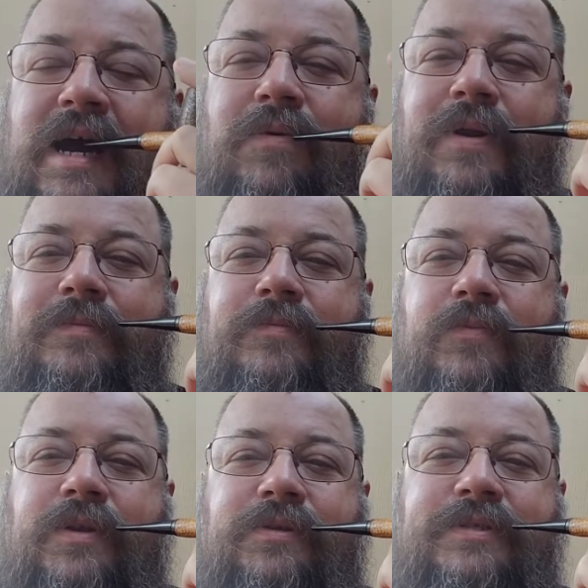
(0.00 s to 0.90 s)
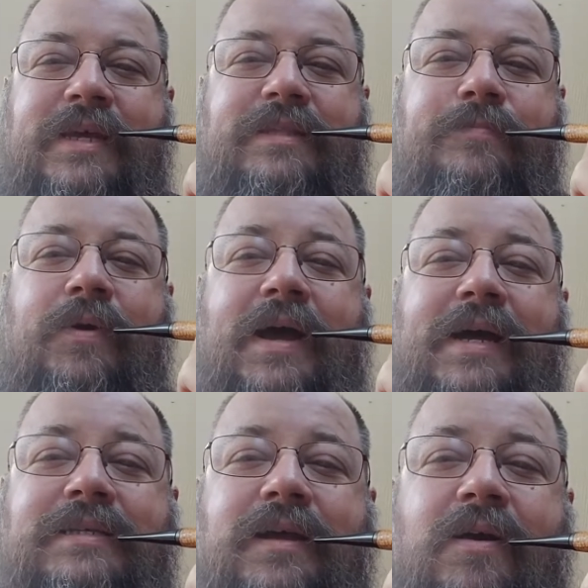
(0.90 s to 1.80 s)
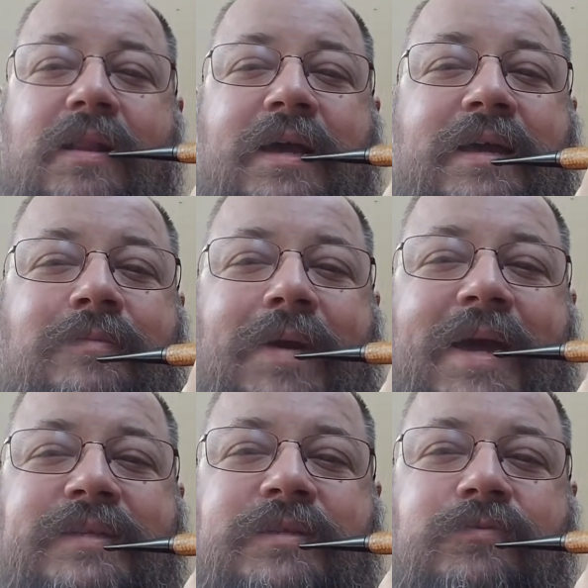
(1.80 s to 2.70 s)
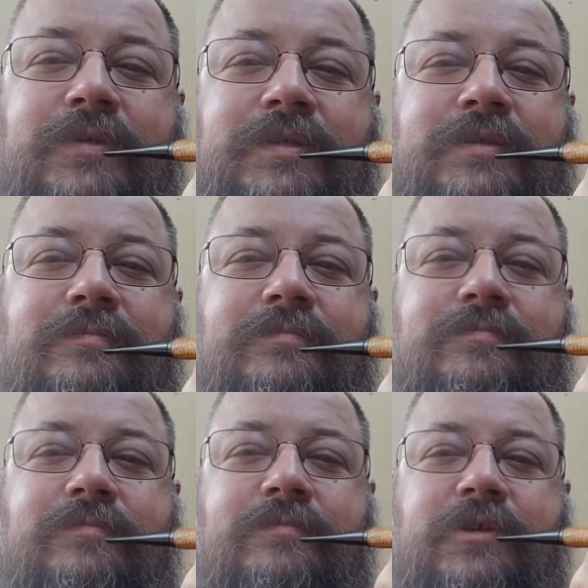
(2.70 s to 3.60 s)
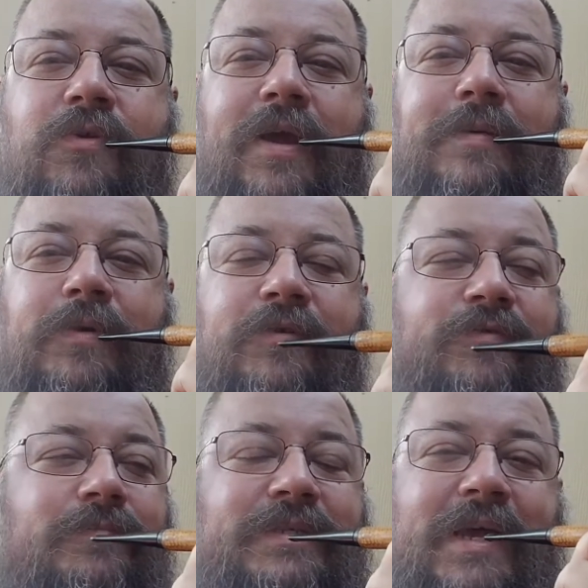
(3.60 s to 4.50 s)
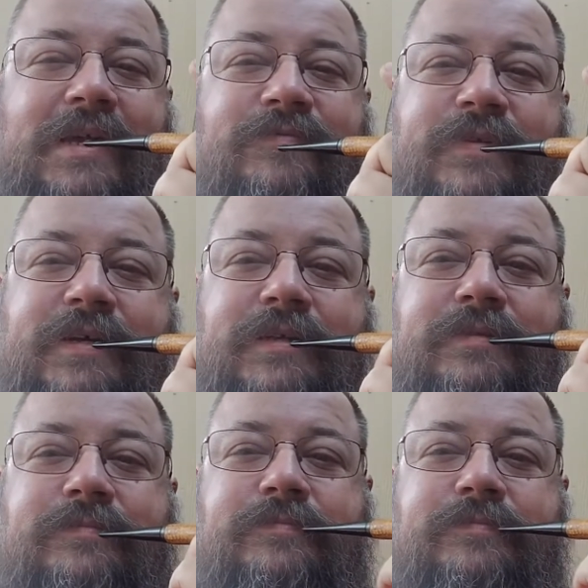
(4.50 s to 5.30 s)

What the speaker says: when you said the prize, all I could imagine was Kramer from Seinfeld,